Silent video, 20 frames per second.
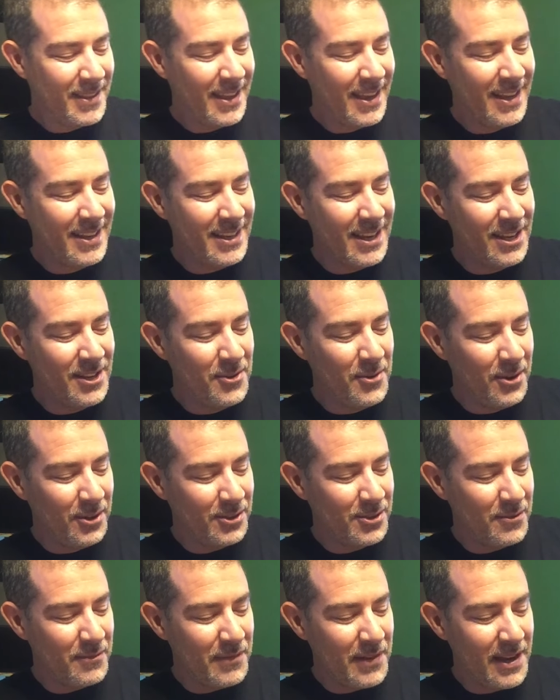And can you
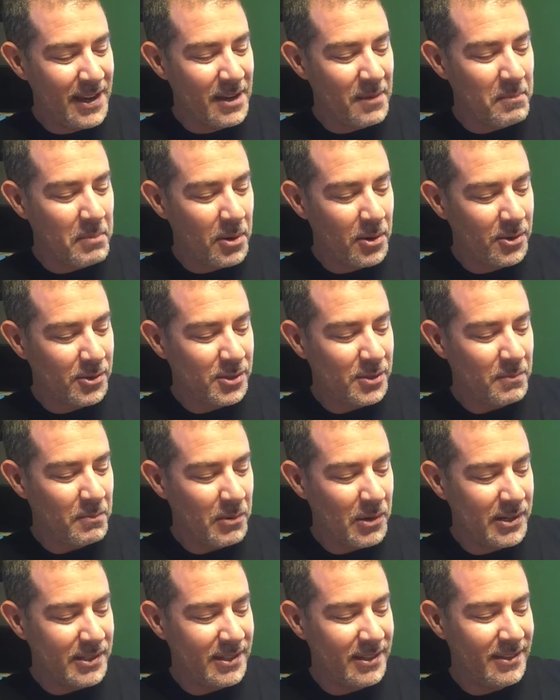also find a purse,
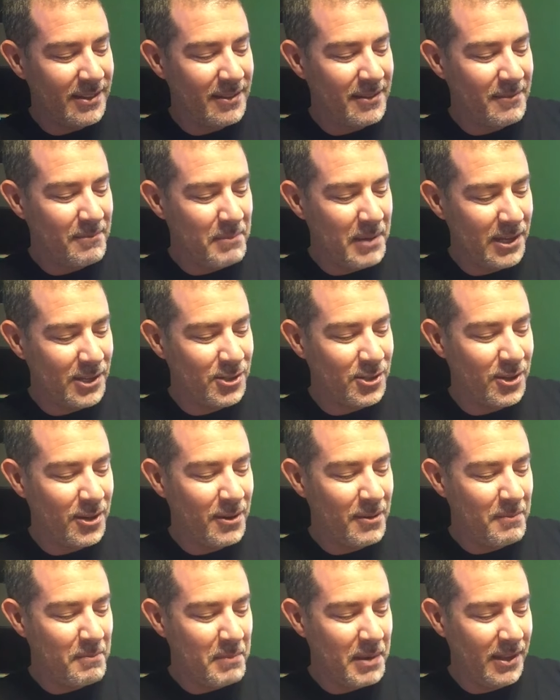present,
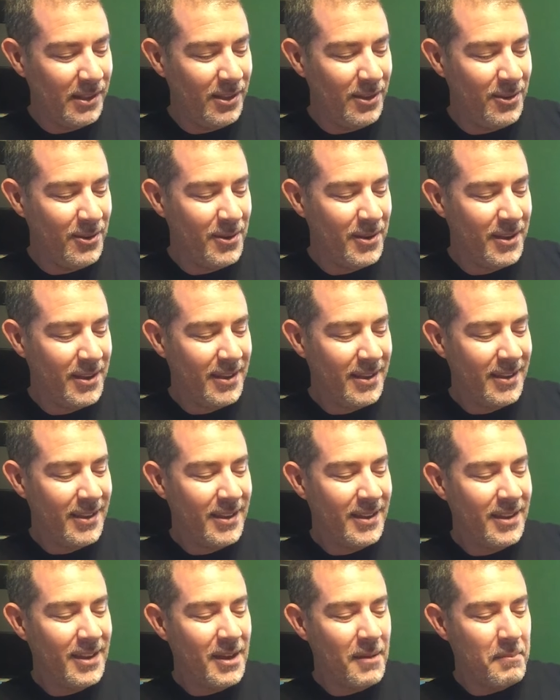pitcher, pillow,
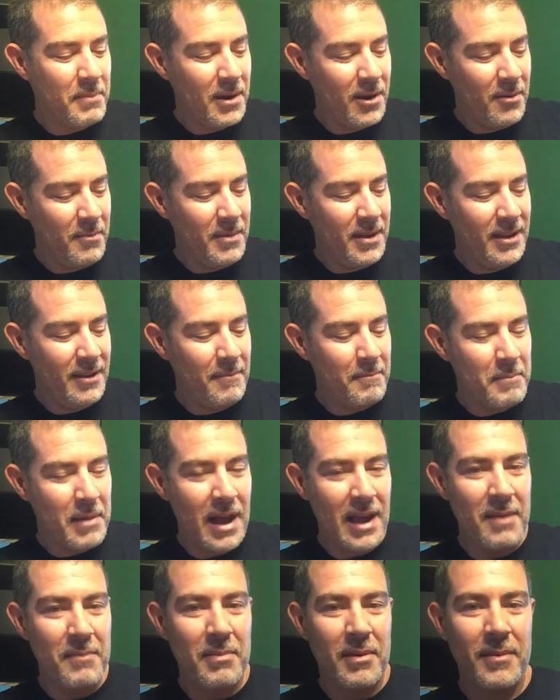a pyramid,
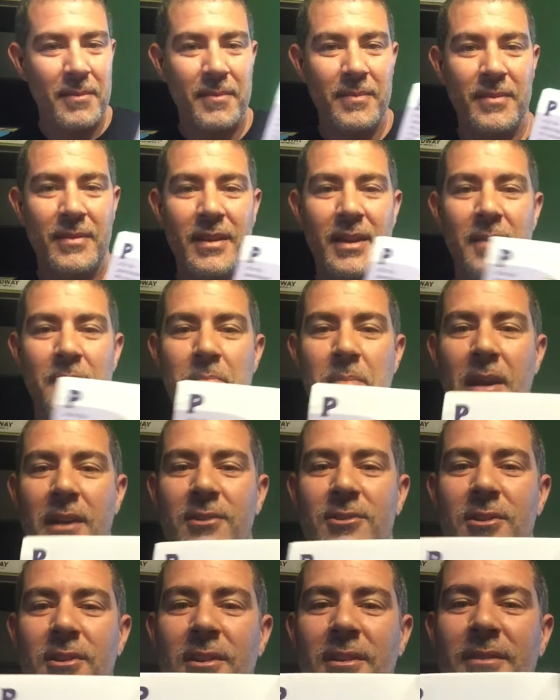pipe, and
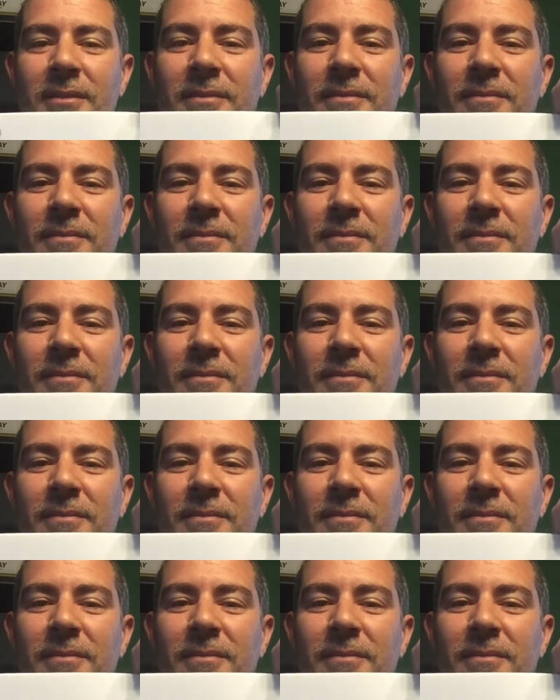picture?